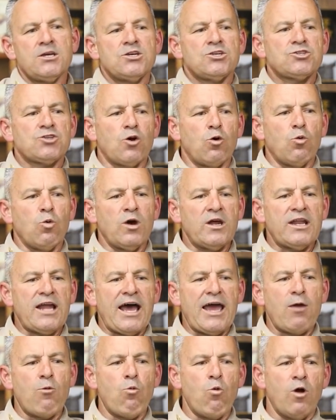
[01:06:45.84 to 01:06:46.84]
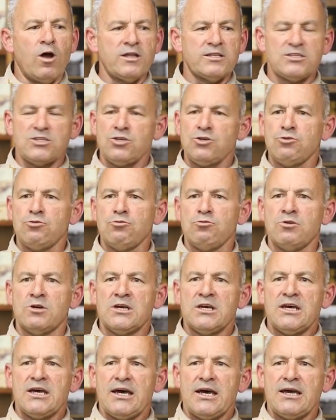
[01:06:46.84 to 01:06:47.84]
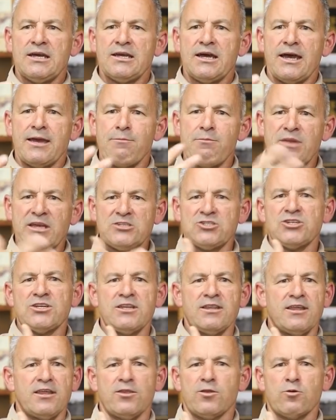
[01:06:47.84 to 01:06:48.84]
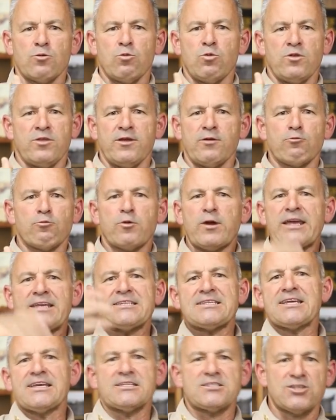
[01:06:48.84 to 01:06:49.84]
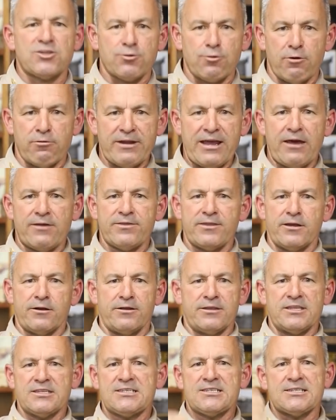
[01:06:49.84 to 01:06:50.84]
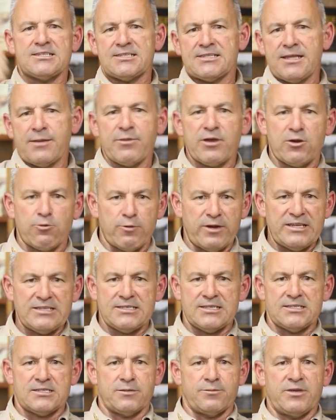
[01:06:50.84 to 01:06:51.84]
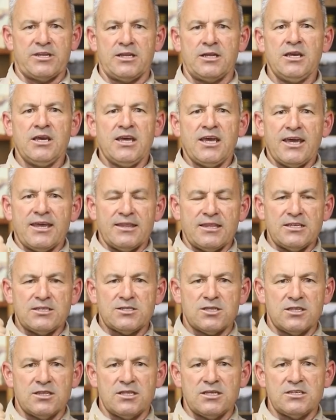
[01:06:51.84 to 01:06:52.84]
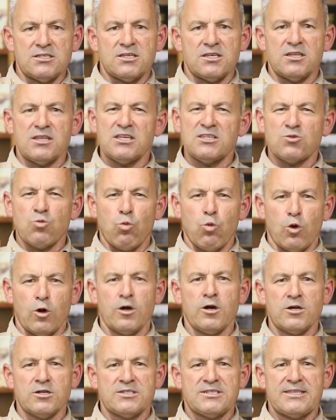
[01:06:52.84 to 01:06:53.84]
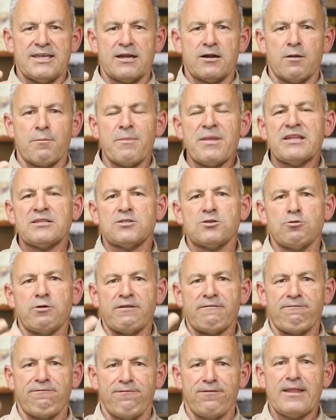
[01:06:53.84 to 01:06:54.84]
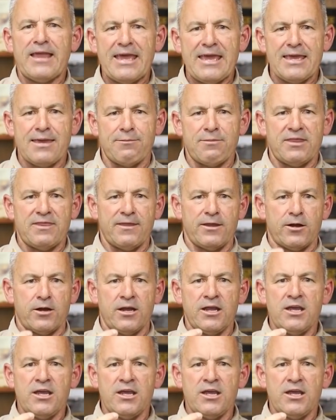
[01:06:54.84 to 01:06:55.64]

So what I want to, I mentioned that that race gets thrown out there, and the systemic racism, and these words that are meant to inflame, and